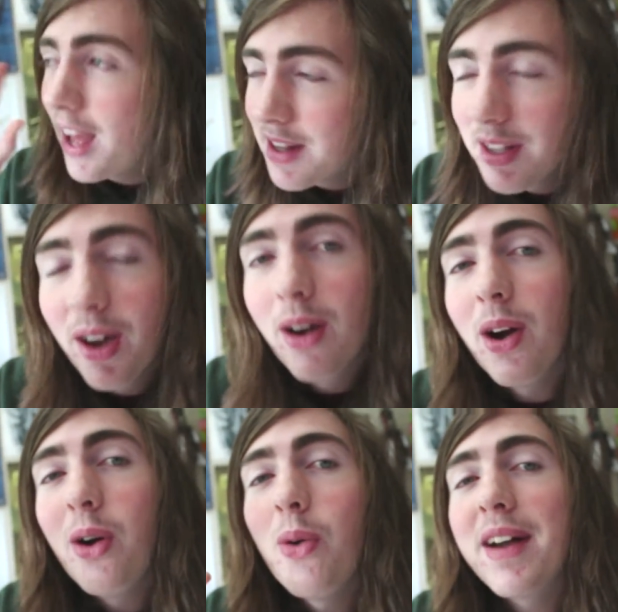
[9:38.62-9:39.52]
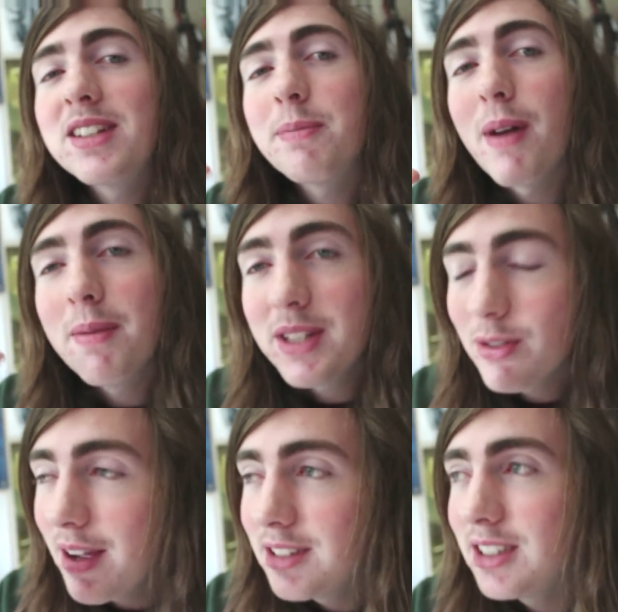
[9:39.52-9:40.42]
And you know, the whole white supremacy
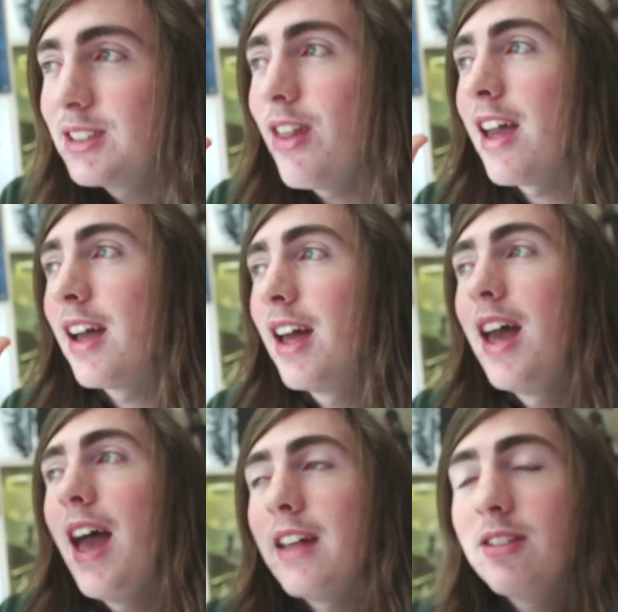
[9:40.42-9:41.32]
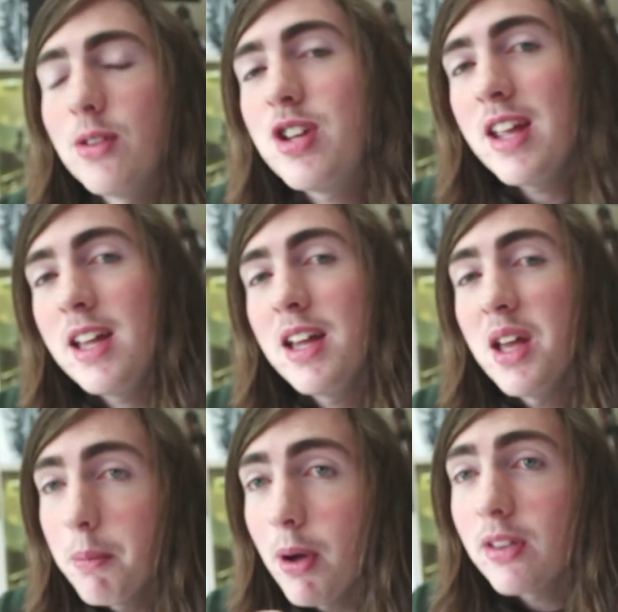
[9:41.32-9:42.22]
racist thing. And so she
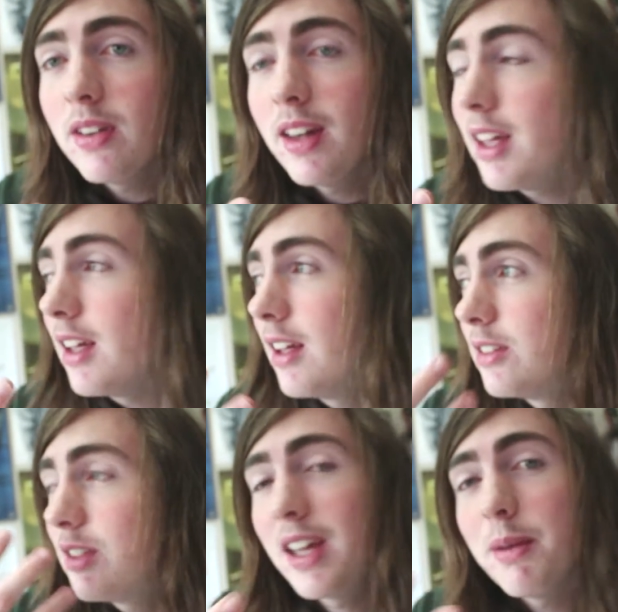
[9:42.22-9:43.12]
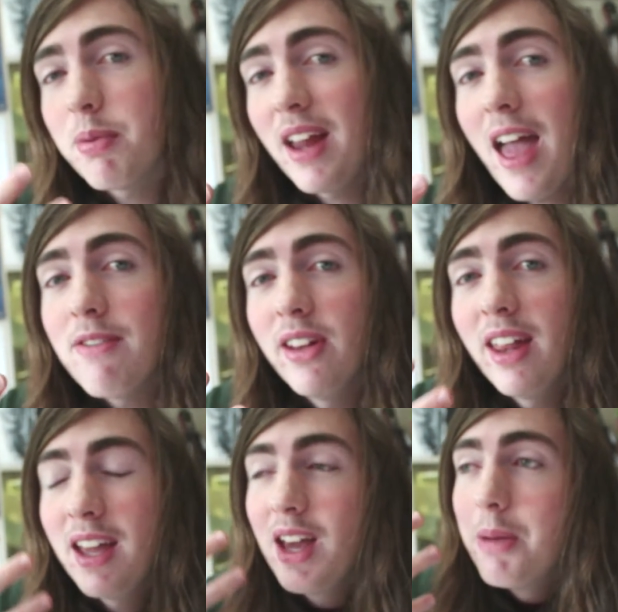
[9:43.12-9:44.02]
personally took it pretty
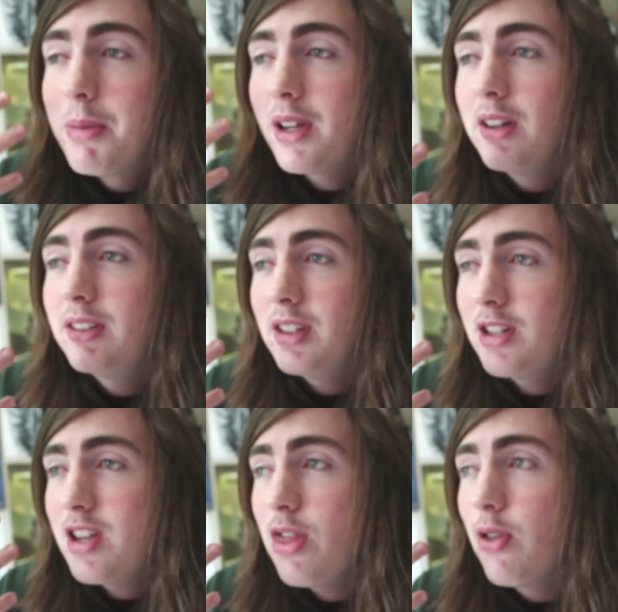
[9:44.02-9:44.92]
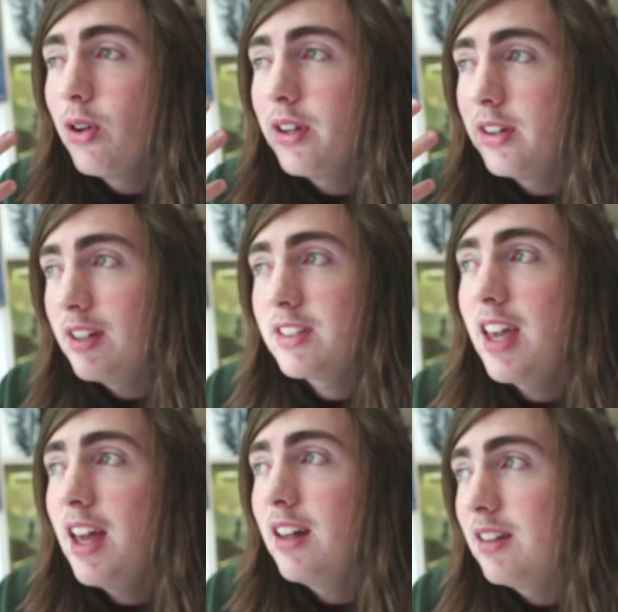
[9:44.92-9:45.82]
heavily because she thought that this
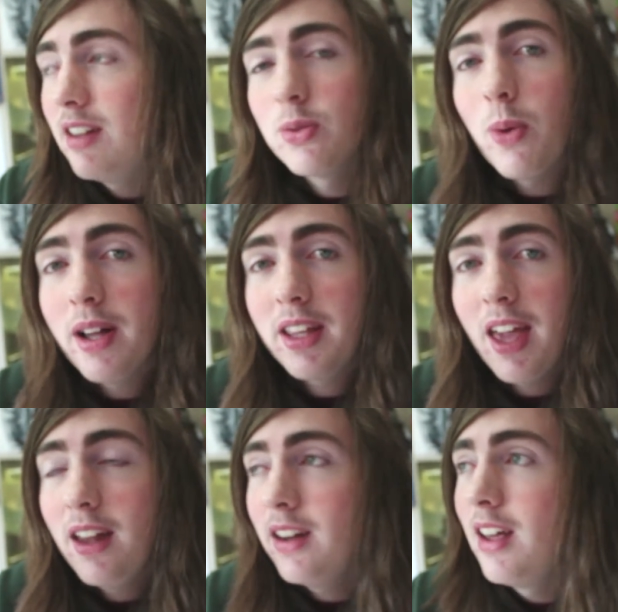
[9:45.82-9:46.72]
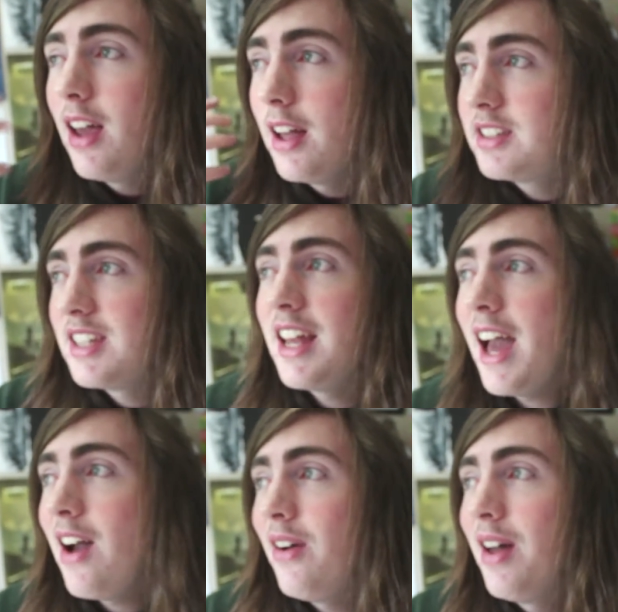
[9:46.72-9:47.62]
kid, this white kid, had sent
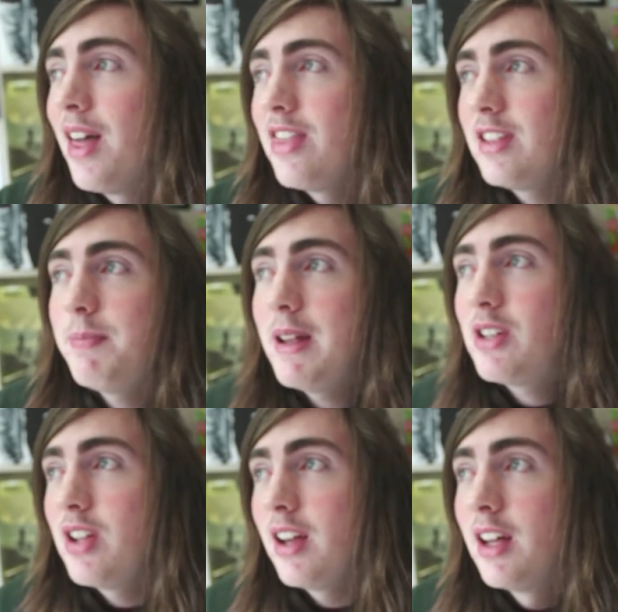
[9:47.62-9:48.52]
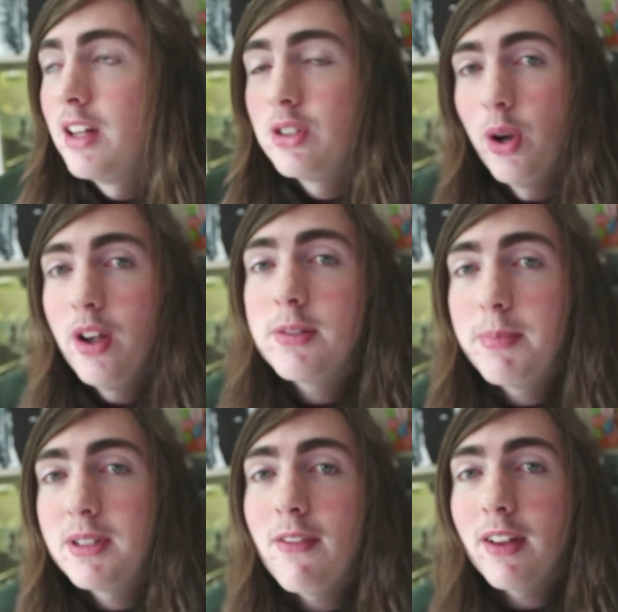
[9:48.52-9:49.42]
out this picture to her
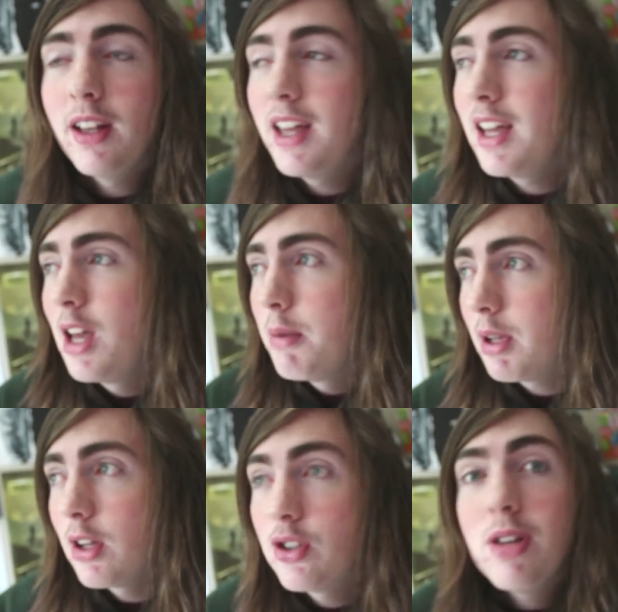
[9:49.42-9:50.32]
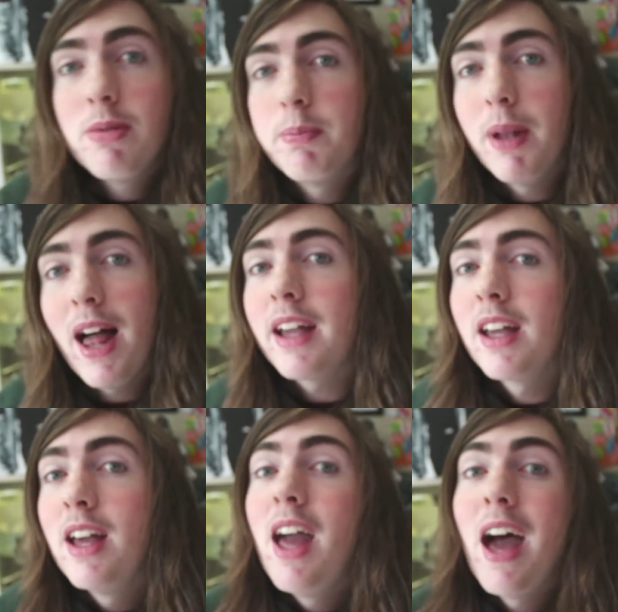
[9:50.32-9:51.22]
specifically because she was black
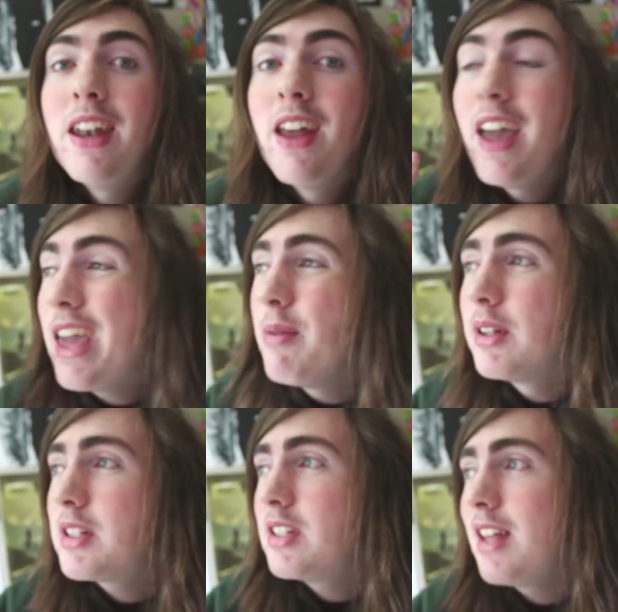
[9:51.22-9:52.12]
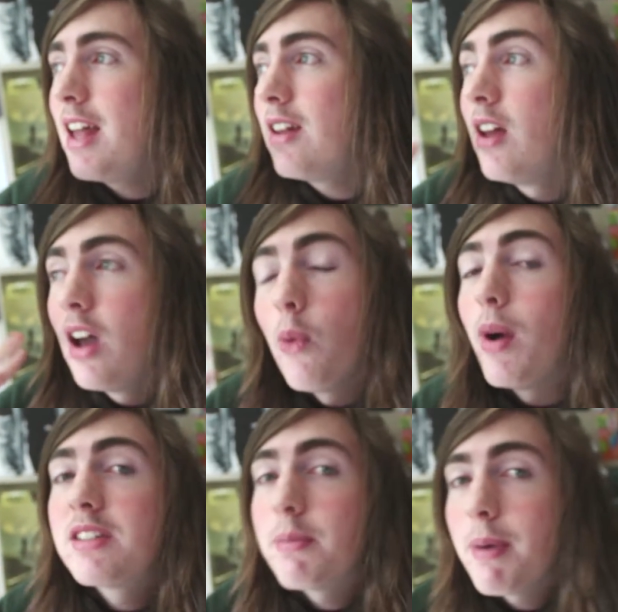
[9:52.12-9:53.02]
and he wanted to send a
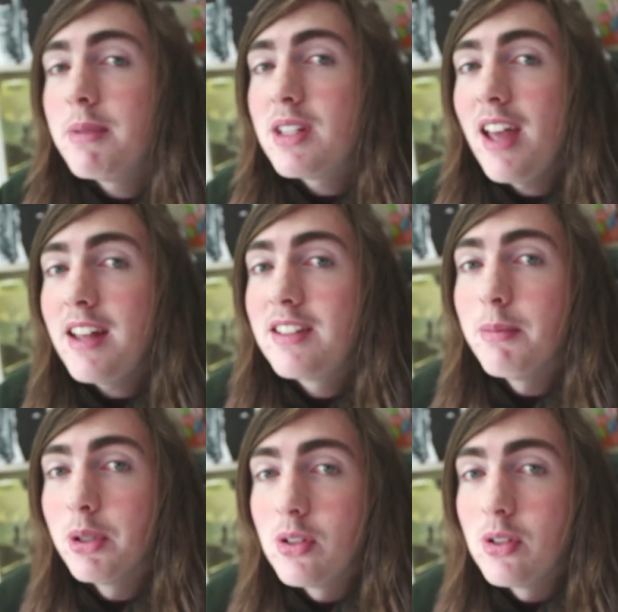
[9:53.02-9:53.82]
white supremacist hate symbol